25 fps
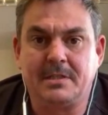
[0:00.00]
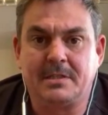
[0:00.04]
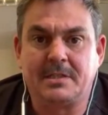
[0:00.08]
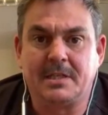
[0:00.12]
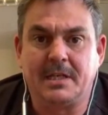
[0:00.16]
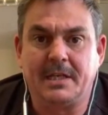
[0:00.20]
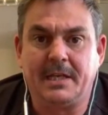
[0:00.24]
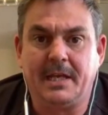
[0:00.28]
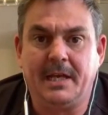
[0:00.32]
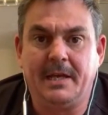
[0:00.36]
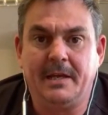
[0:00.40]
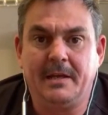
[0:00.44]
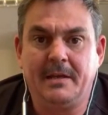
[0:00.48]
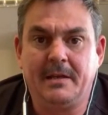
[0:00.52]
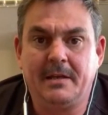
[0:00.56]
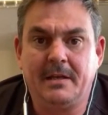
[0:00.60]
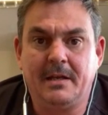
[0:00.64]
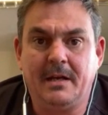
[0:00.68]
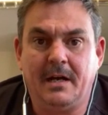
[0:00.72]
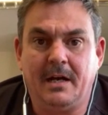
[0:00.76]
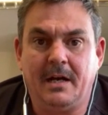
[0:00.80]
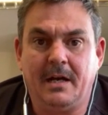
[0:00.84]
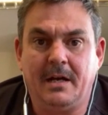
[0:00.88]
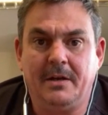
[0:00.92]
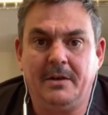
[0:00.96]
to see it
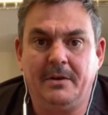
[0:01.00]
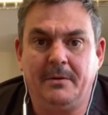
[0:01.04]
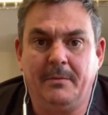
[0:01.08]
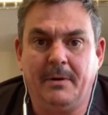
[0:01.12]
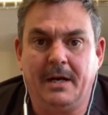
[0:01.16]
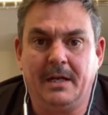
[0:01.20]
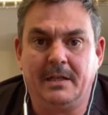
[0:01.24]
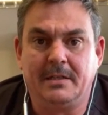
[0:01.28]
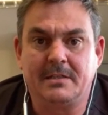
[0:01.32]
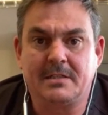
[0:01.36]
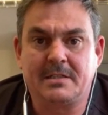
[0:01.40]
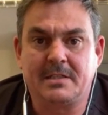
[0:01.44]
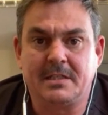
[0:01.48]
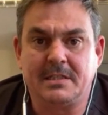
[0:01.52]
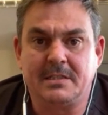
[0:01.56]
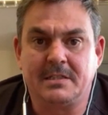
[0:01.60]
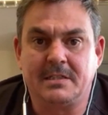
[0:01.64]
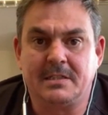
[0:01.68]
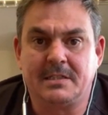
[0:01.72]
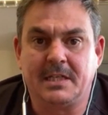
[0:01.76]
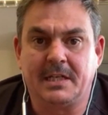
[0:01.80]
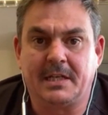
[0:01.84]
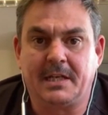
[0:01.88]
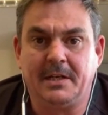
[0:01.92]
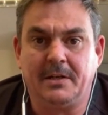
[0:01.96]
who aren't
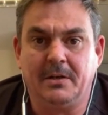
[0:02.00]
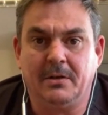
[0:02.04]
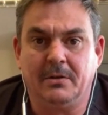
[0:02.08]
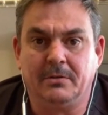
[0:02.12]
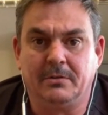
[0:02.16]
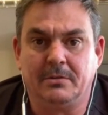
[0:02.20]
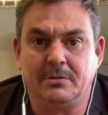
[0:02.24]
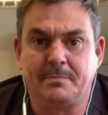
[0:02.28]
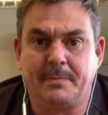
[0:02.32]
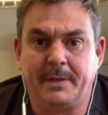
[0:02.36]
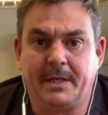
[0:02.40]
season ticket holders.